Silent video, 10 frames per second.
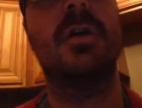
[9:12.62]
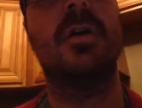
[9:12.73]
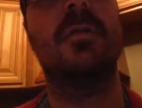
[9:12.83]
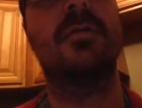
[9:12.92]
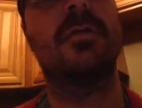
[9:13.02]

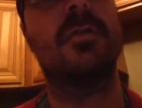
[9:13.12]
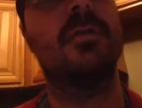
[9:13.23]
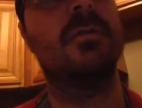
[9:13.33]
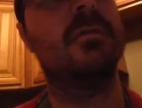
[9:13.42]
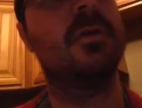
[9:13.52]
Um,
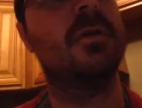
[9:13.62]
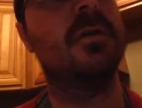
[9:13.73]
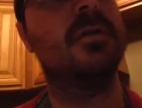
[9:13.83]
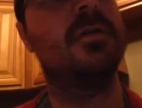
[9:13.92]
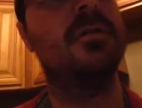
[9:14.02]
so
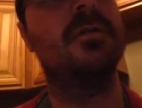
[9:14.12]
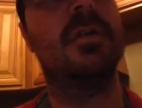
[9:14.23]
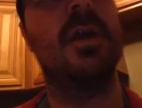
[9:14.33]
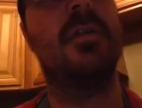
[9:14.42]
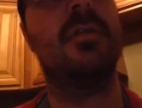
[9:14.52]
uh,
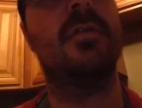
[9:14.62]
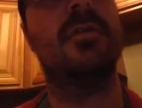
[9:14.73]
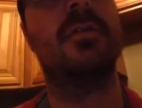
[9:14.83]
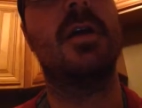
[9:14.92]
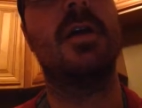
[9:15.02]
Tuesday,
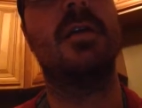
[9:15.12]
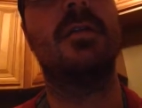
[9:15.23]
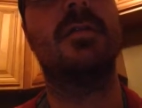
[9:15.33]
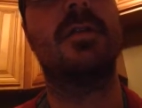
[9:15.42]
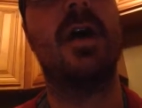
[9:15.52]
Thursday, and
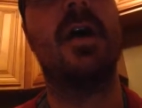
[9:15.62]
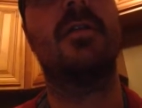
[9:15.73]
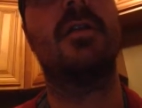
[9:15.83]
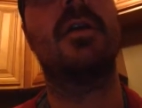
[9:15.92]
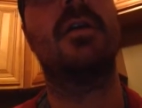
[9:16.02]
then
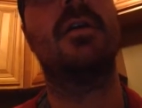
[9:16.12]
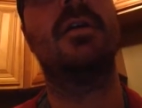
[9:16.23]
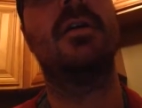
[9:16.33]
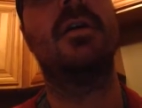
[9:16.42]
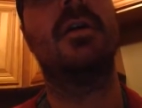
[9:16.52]
Saturday,
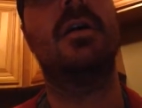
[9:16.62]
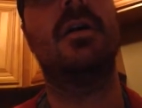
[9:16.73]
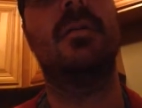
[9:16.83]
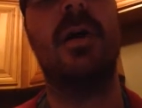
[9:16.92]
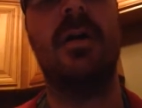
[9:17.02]

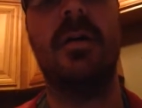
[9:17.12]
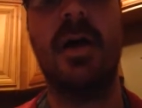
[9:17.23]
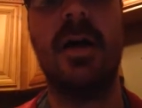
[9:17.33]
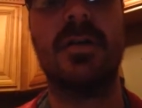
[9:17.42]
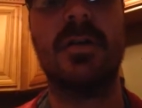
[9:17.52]
um, Ella
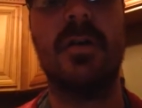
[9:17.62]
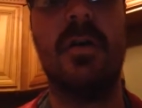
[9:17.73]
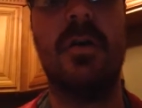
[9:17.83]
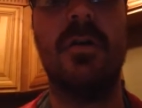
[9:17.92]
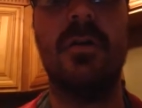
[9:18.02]
has a
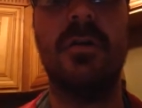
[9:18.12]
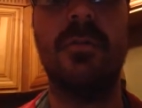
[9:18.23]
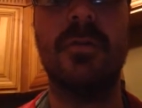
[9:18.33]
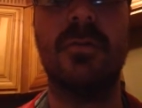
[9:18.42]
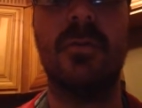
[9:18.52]
call. Her number
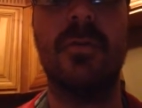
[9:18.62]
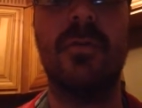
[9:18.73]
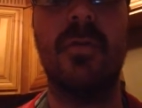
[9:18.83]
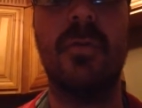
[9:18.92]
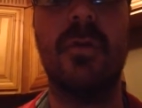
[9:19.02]
number's one
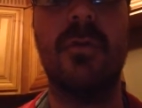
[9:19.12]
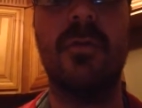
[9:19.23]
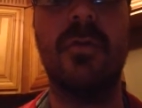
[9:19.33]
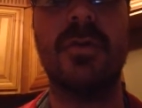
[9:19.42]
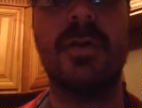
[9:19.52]
four one
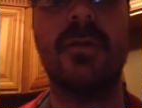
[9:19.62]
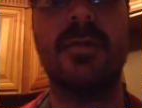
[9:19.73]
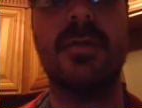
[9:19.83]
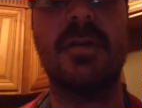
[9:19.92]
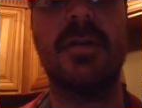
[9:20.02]
four
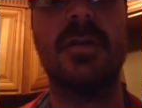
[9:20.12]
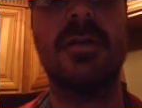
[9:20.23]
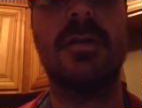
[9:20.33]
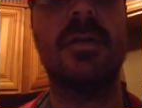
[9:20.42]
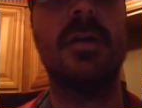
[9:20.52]
seven
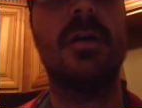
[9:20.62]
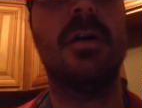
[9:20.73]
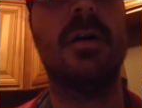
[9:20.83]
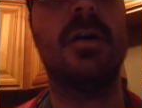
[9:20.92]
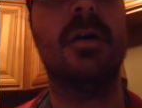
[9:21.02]
six,
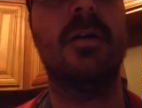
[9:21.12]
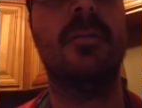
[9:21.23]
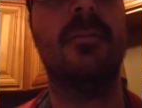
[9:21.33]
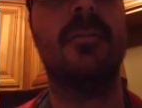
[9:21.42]
uh,